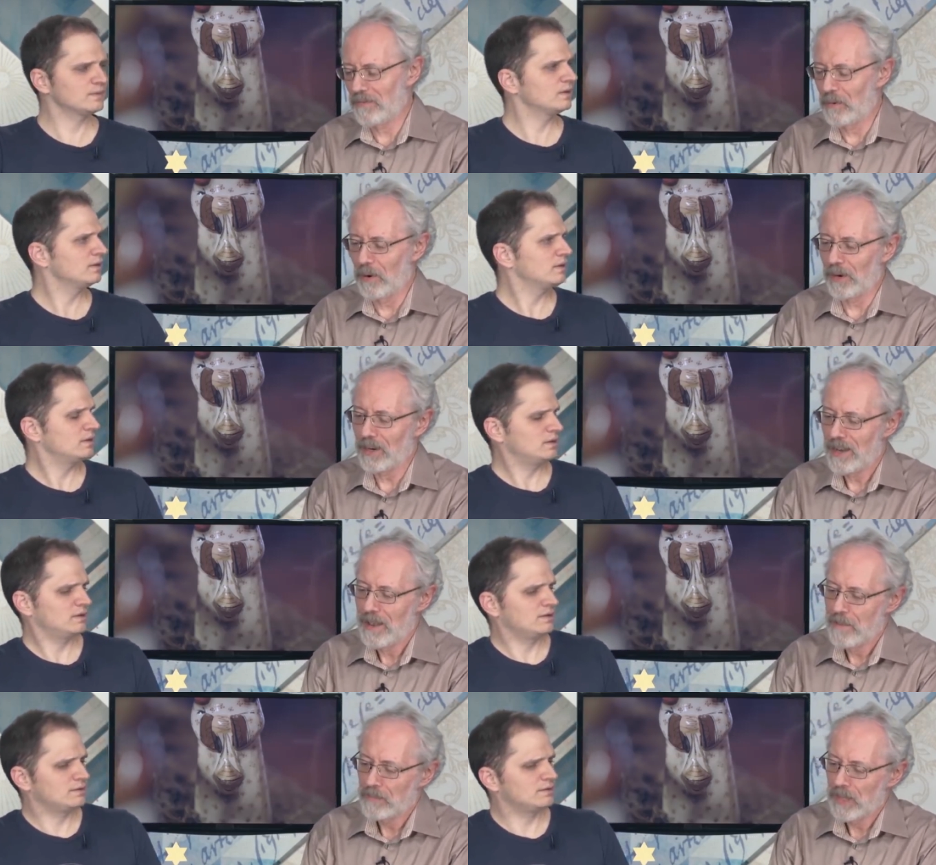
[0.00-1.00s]
Speaker 1: it before,
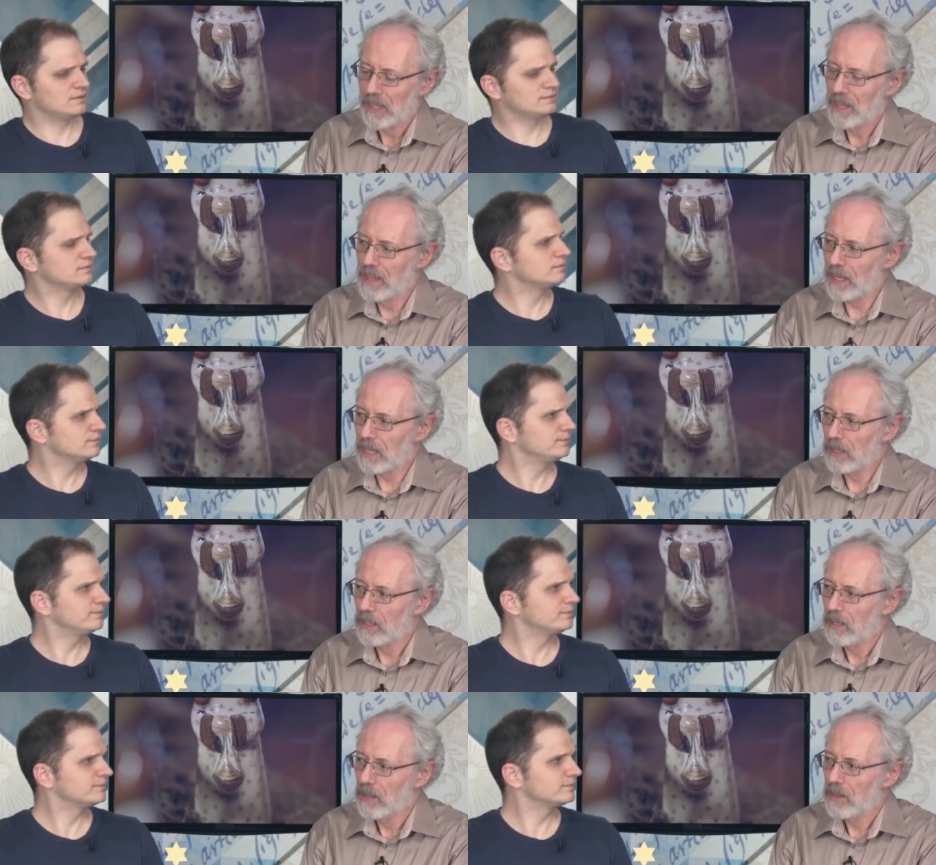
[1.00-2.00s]
that
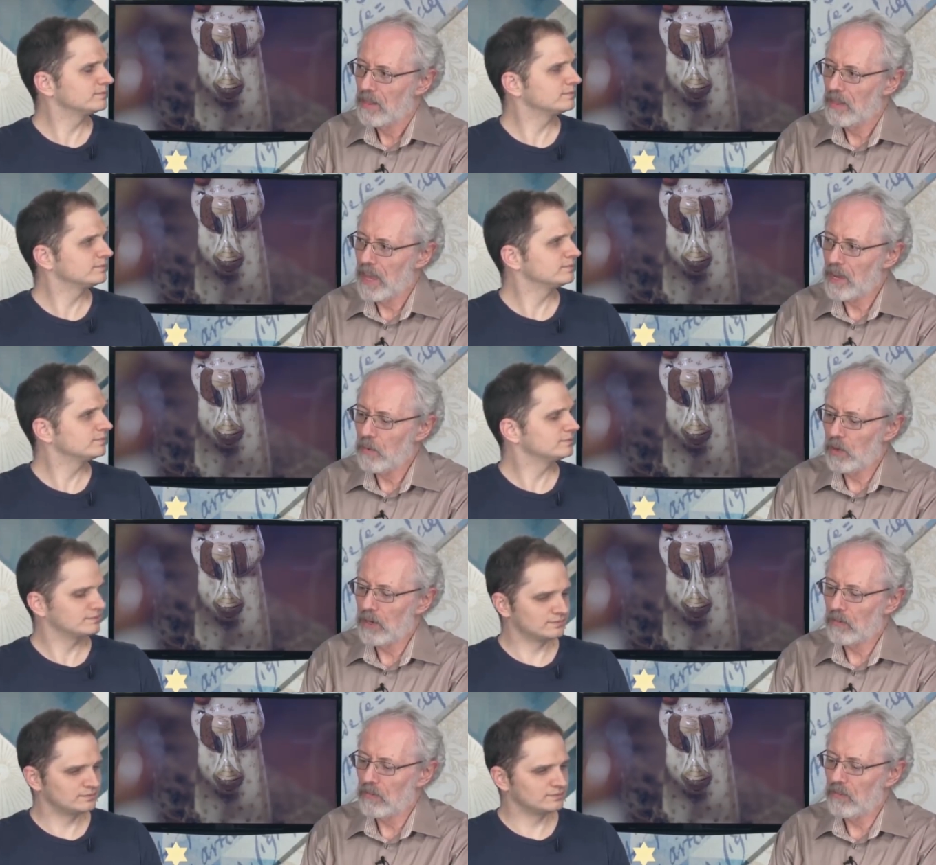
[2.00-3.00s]
they
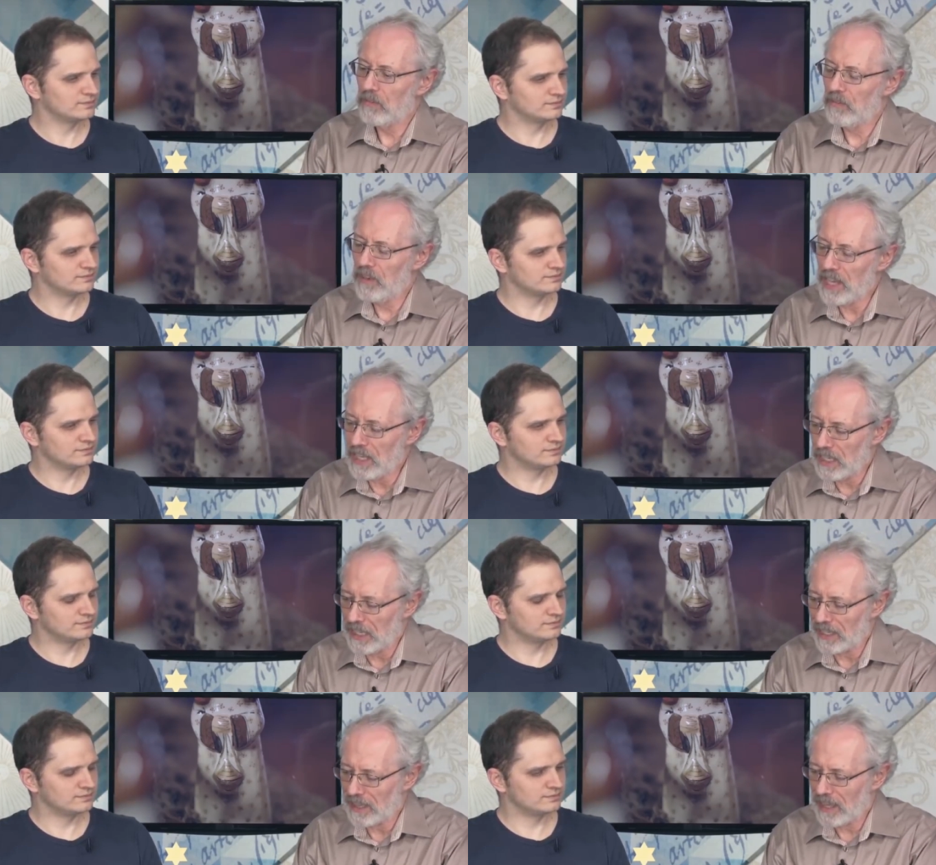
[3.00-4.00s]
were
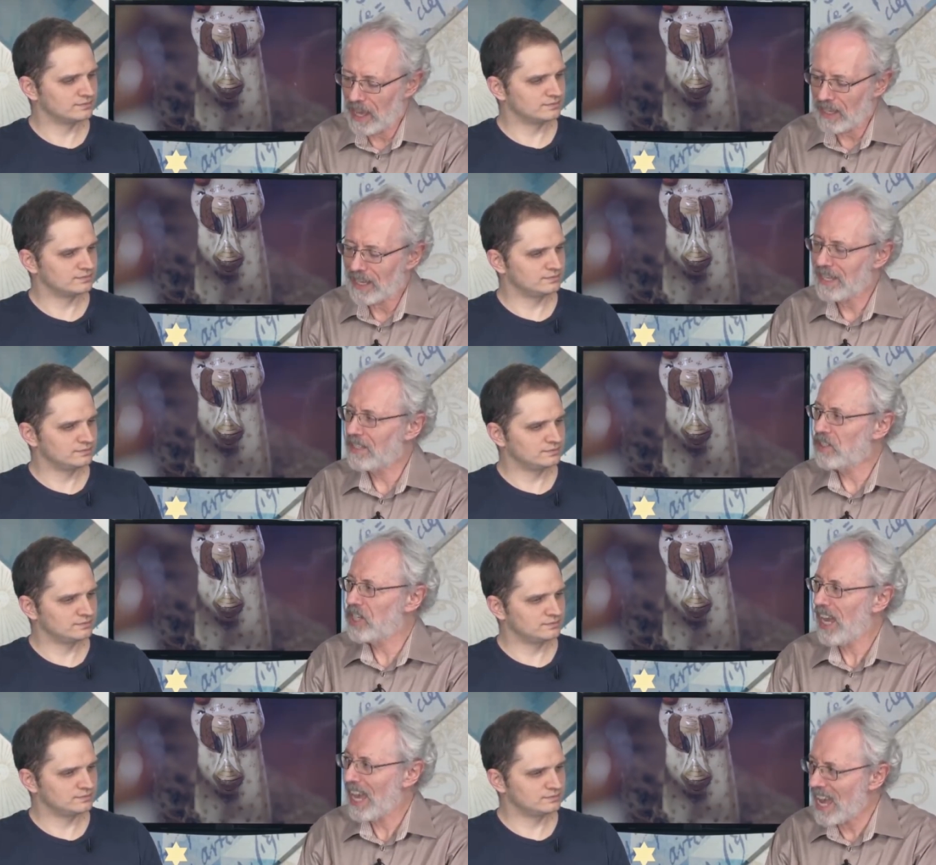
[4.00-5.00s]
feeling that
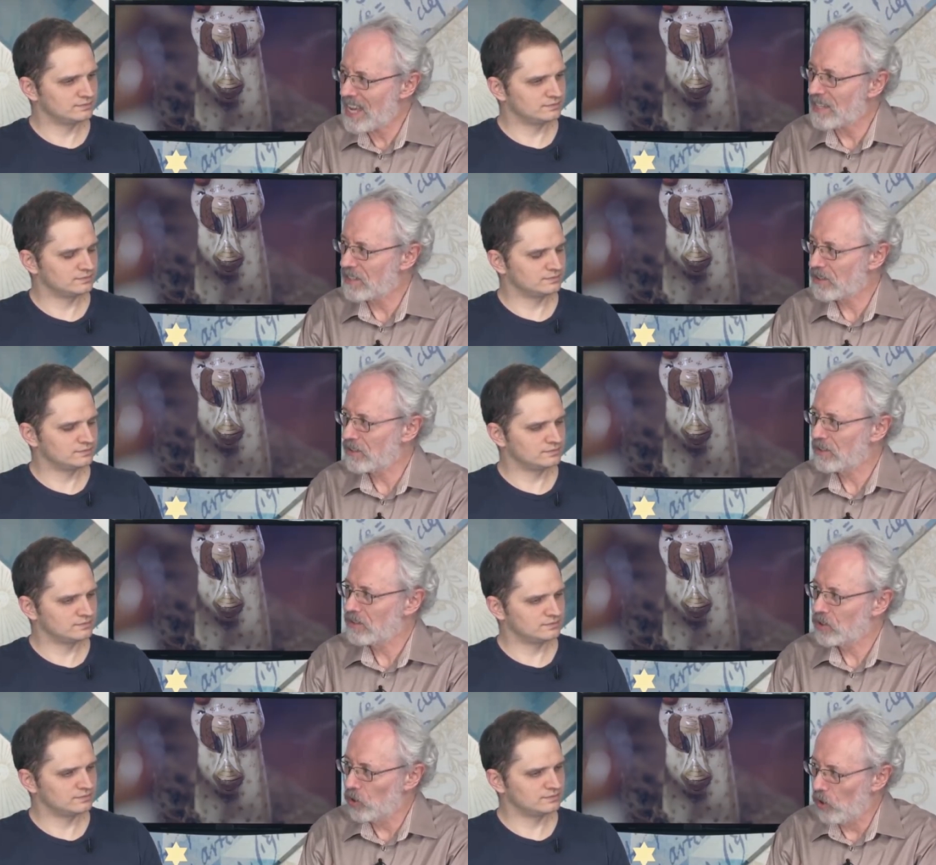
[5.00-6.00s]
intense
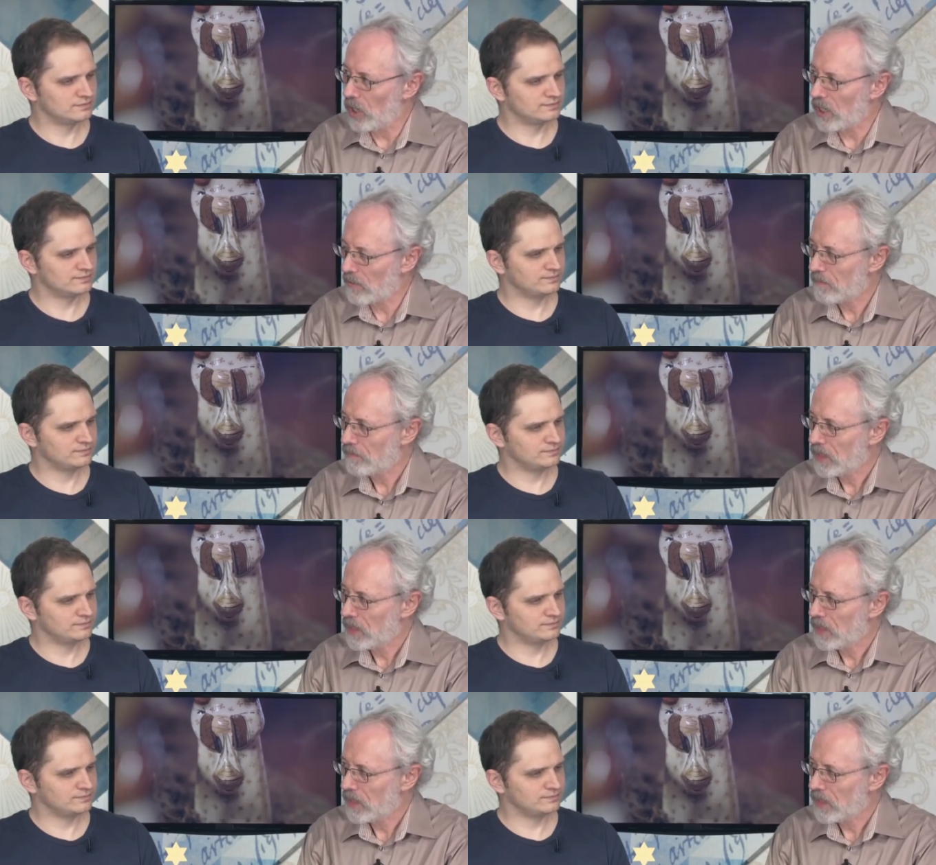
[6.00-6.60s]
joy,